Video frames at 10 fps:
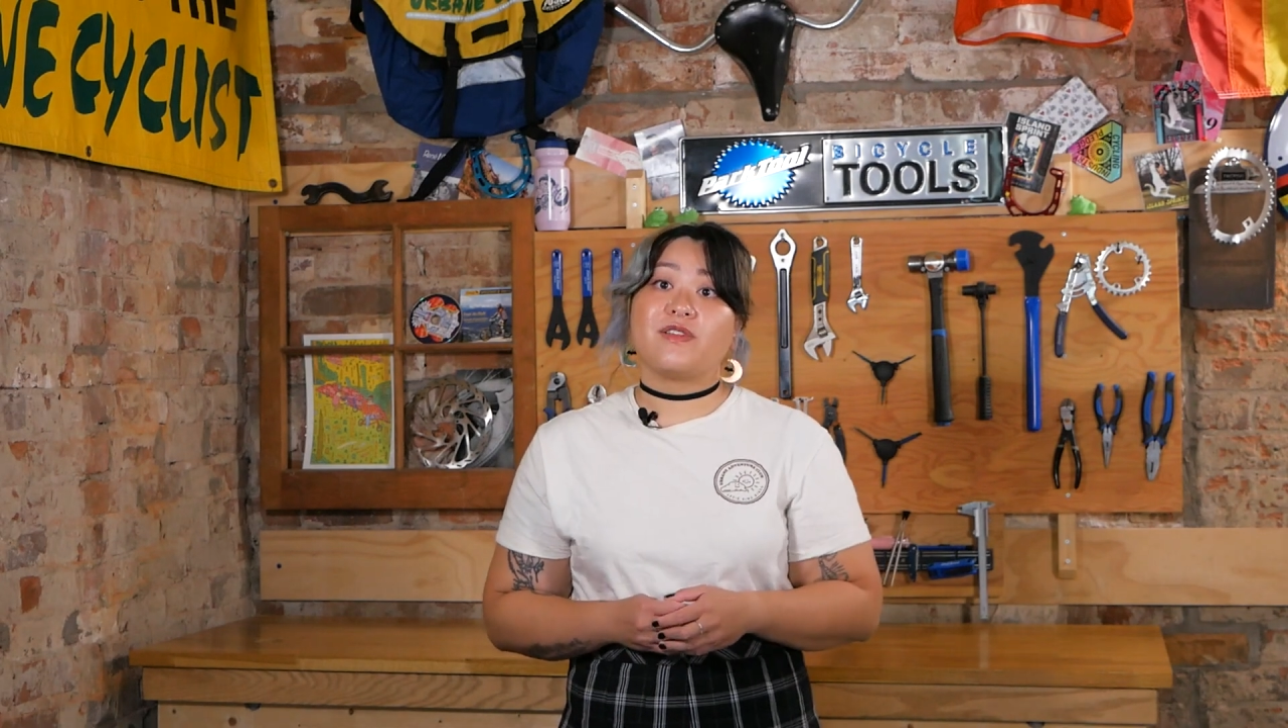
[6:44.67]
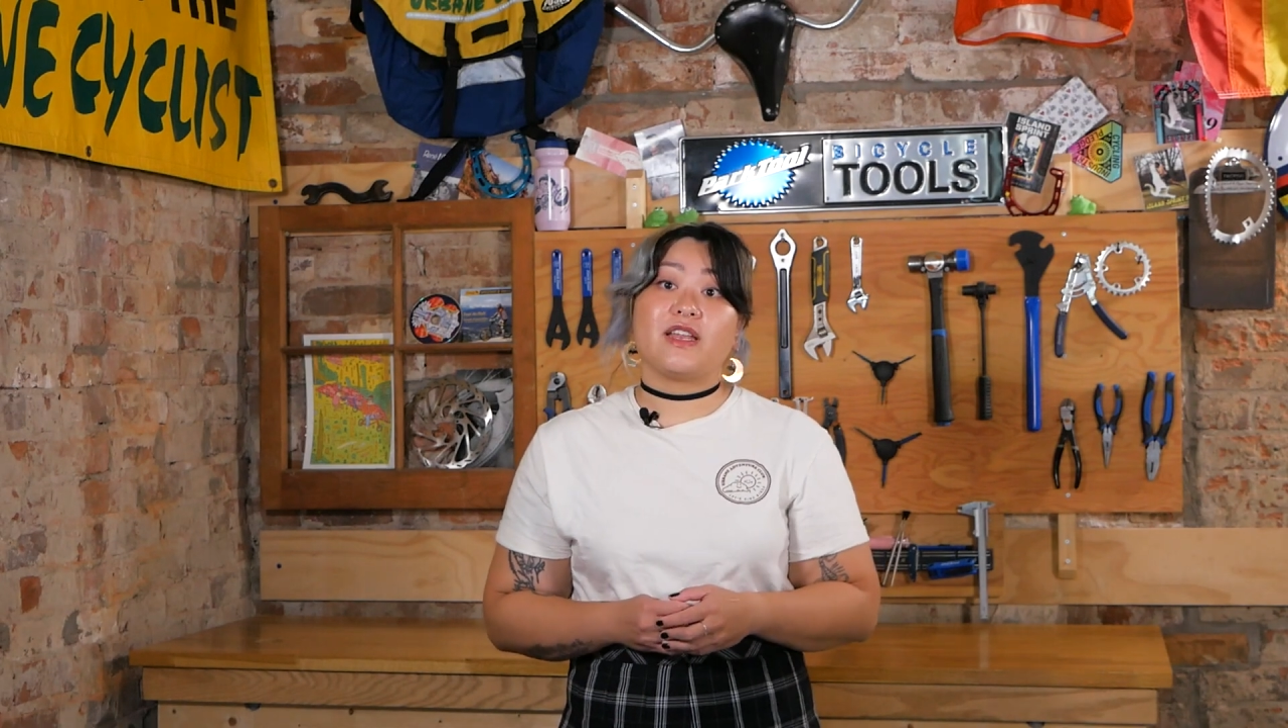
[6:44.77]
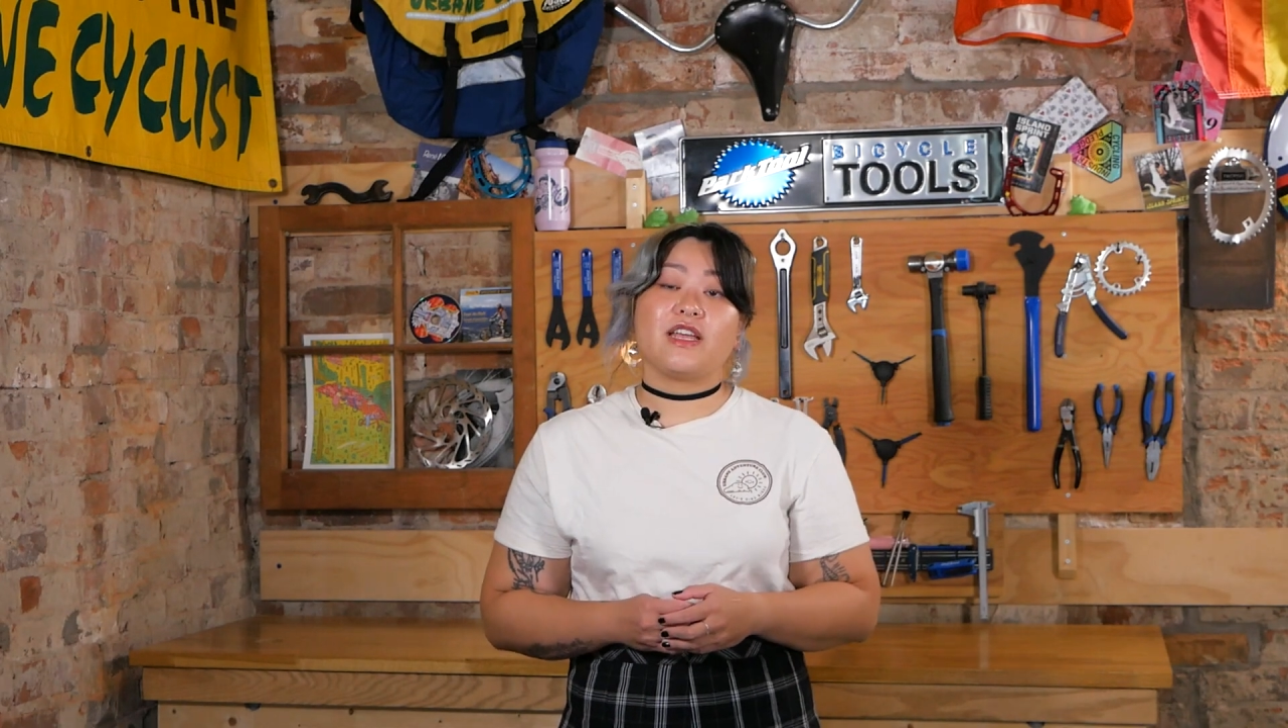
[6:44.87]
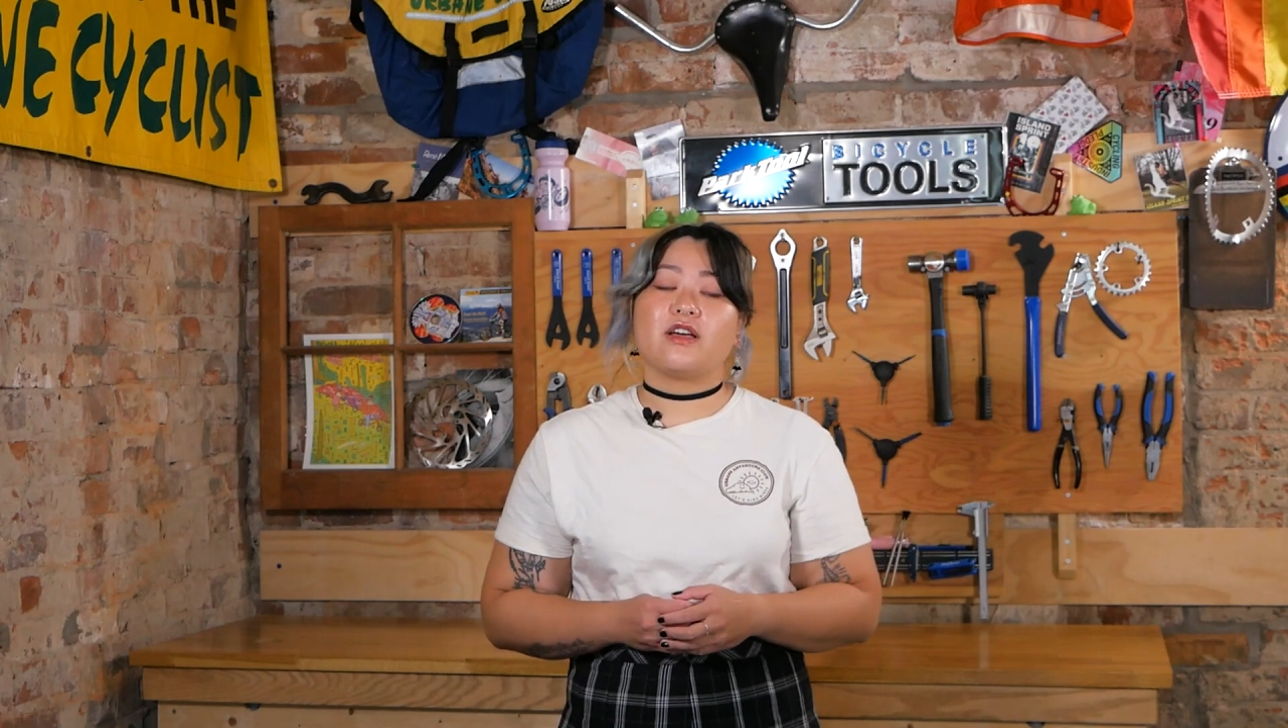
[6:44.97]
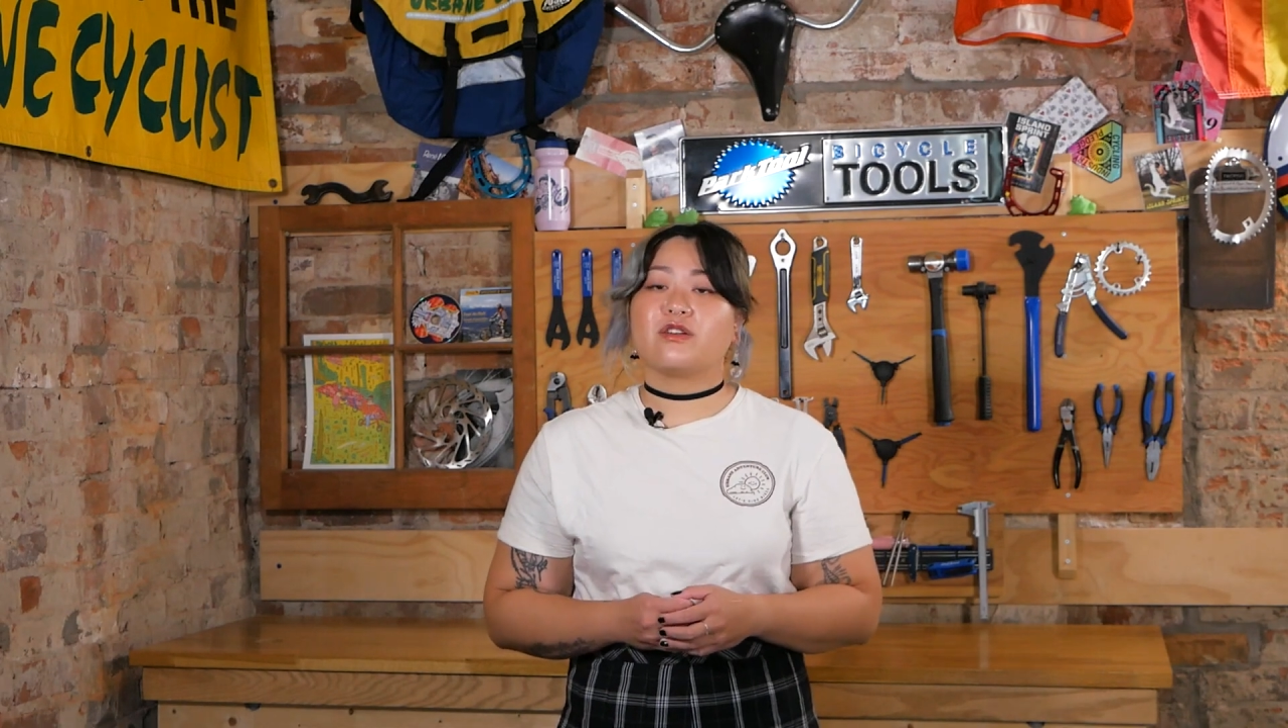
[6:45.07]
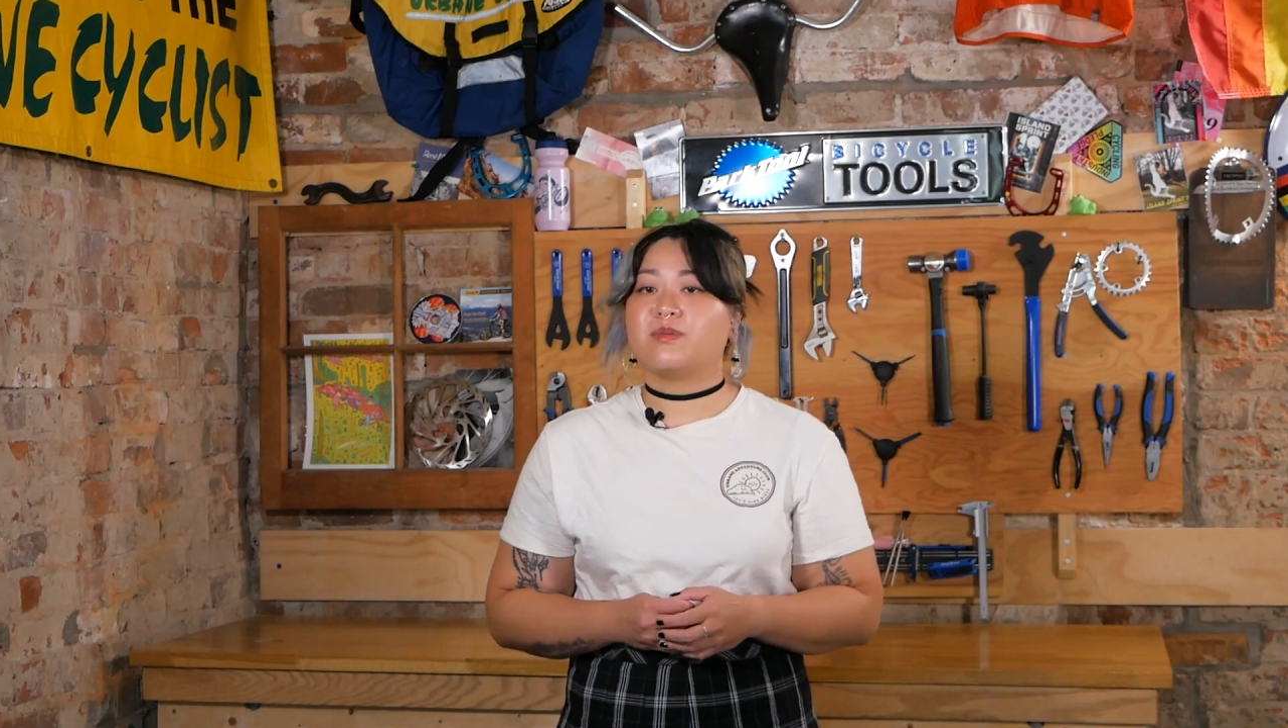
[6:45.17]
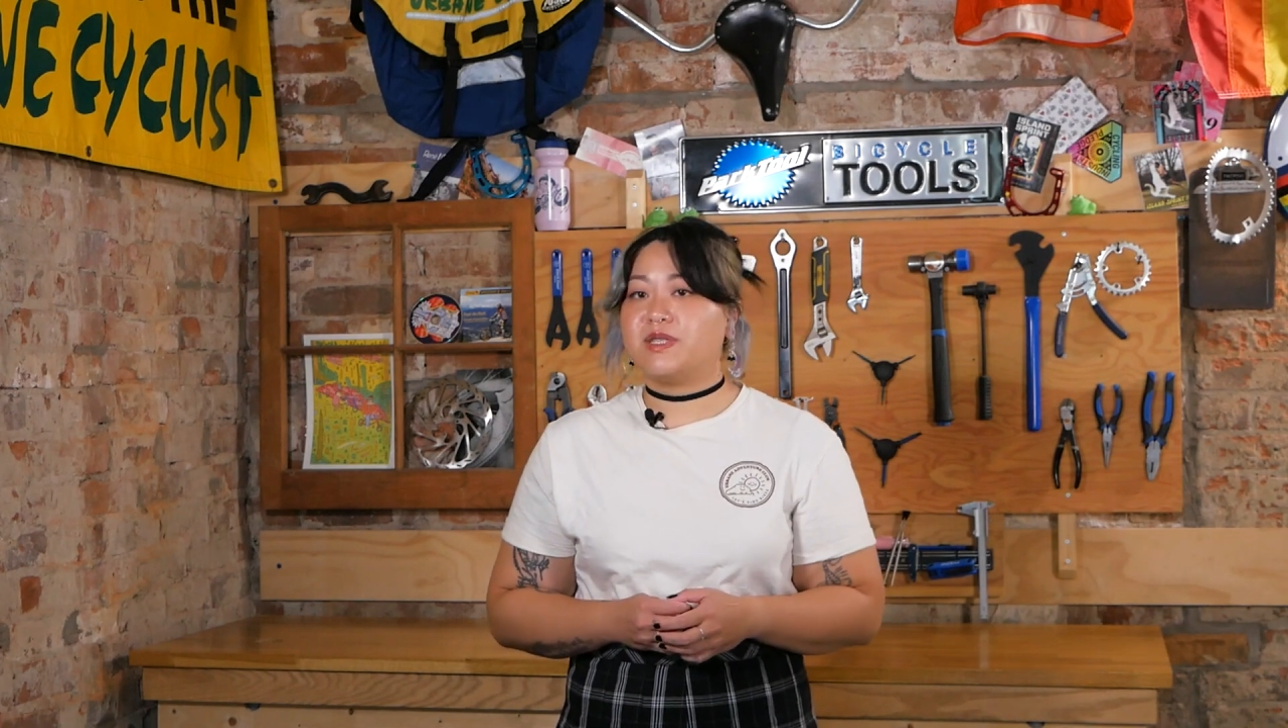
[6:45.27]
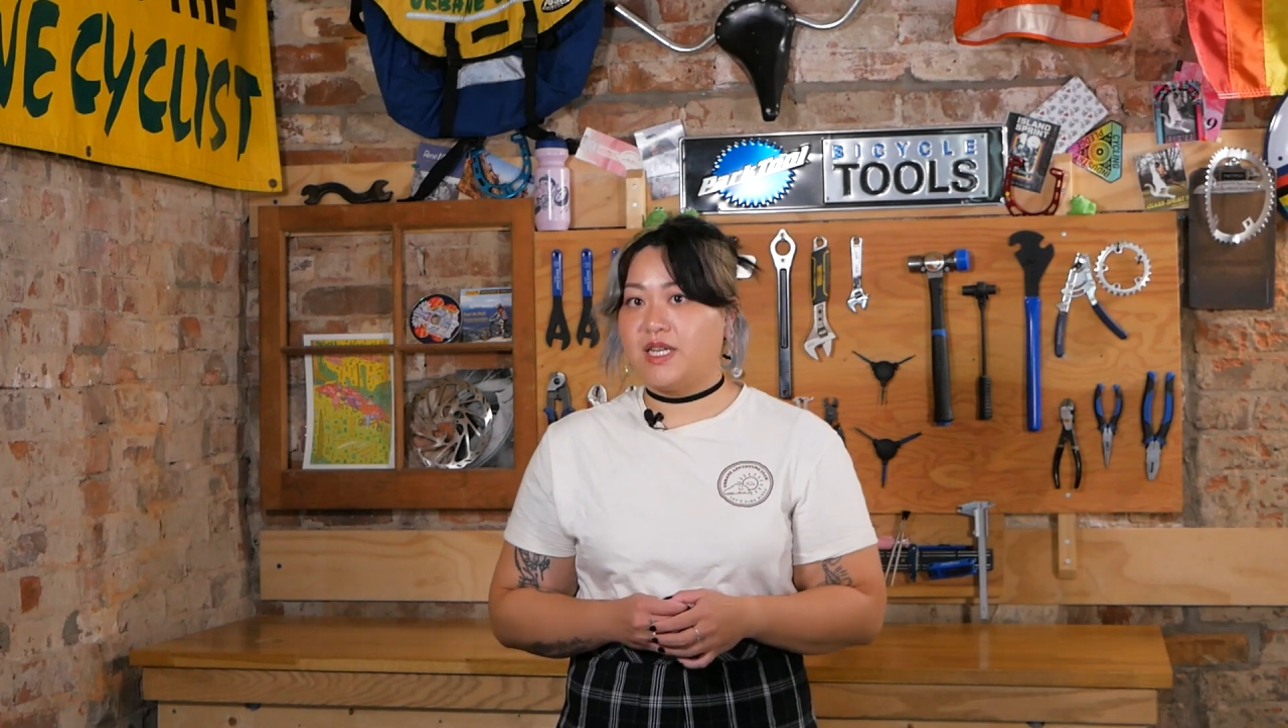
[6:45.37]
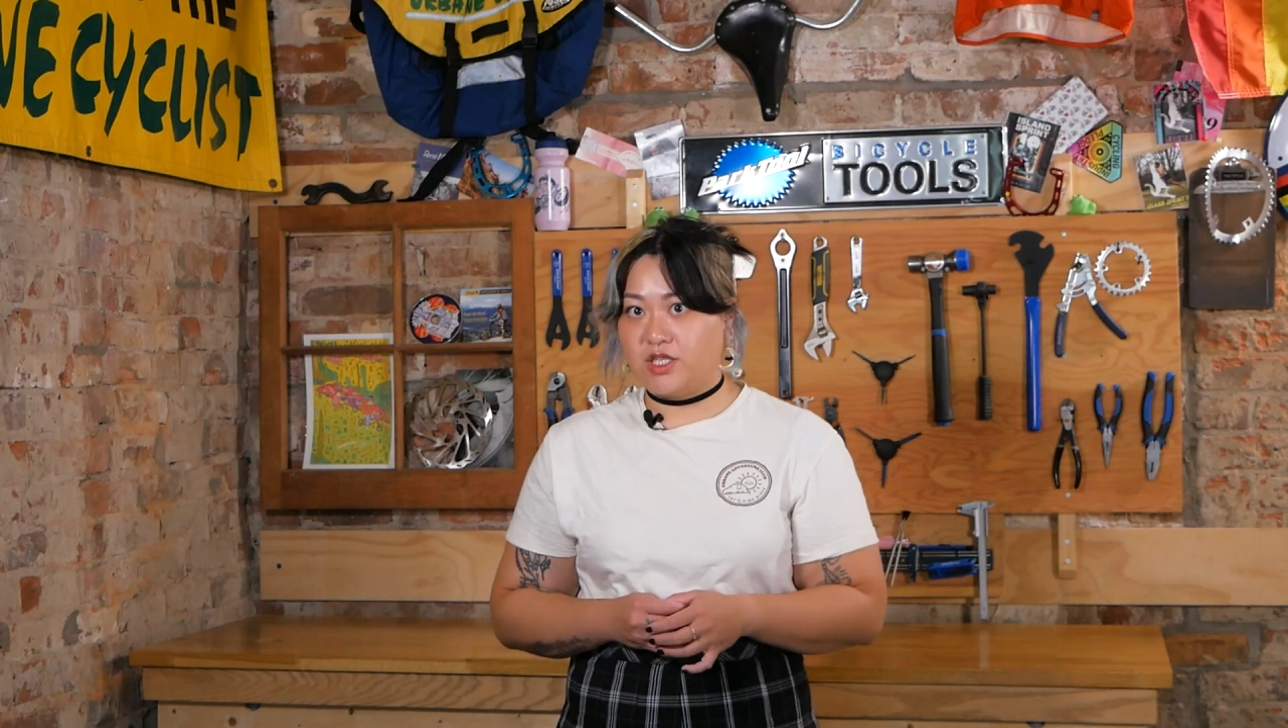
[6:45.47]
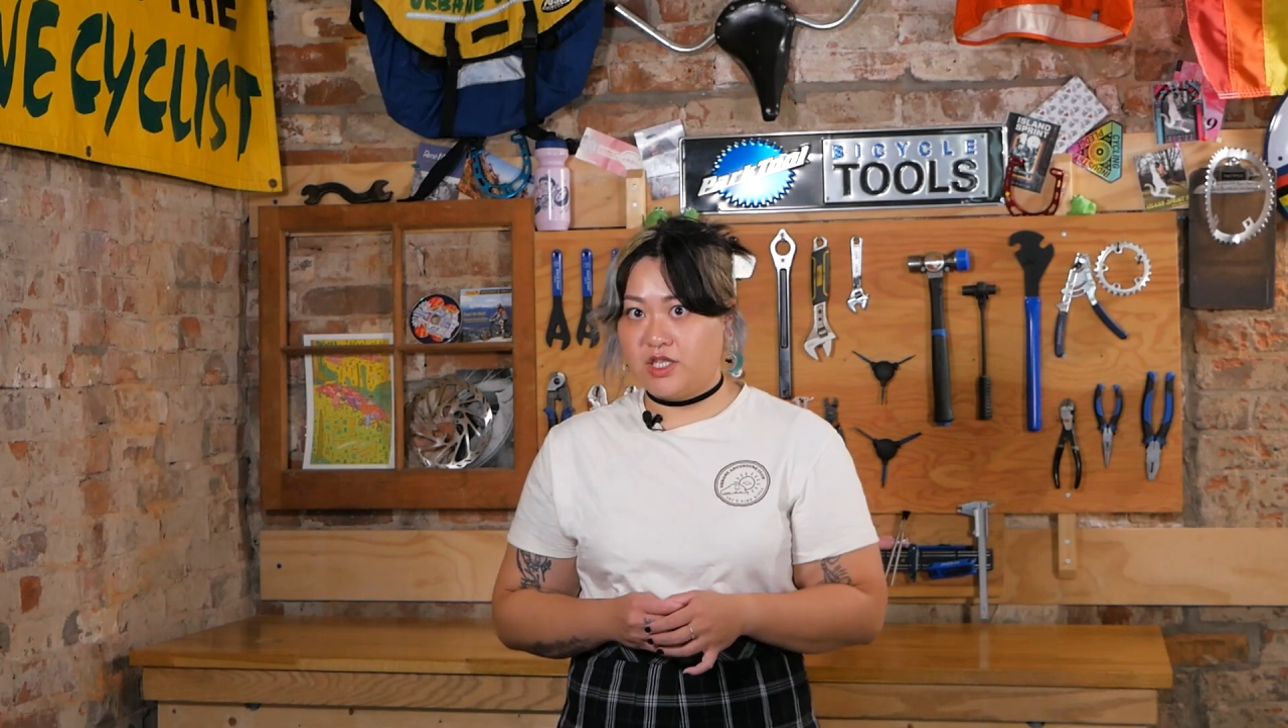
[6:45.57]
any other
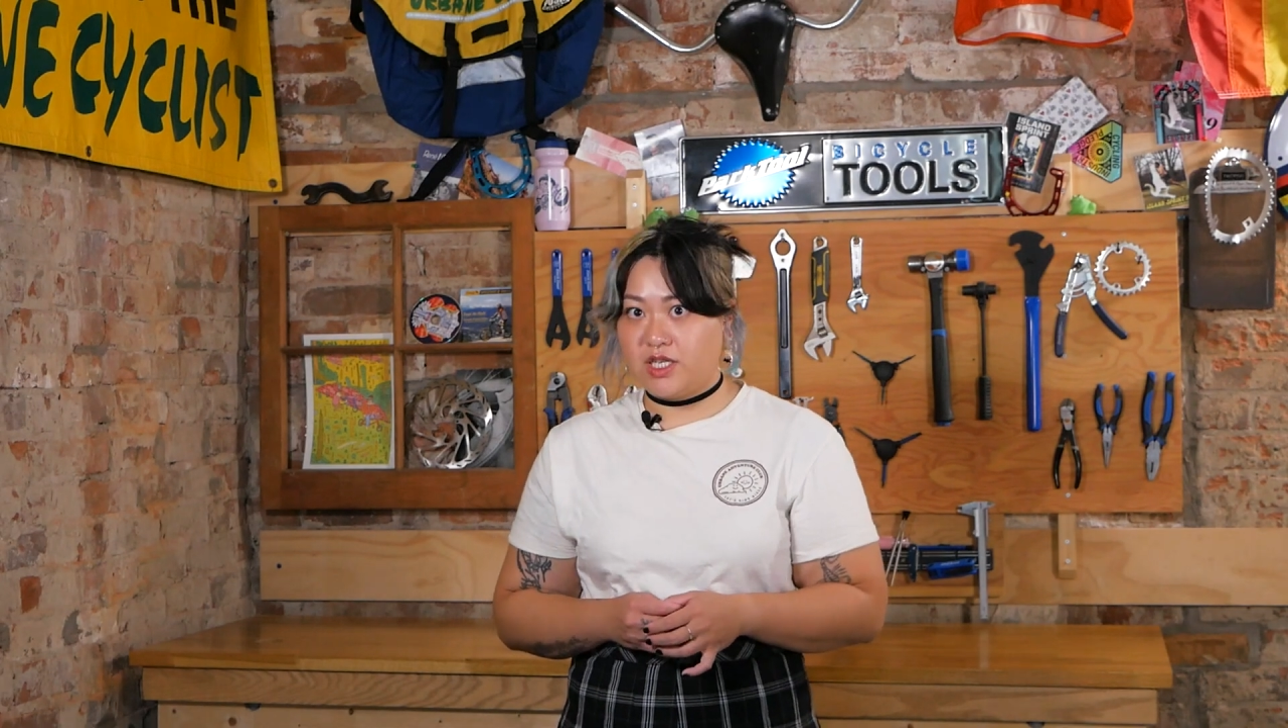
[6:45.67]
potential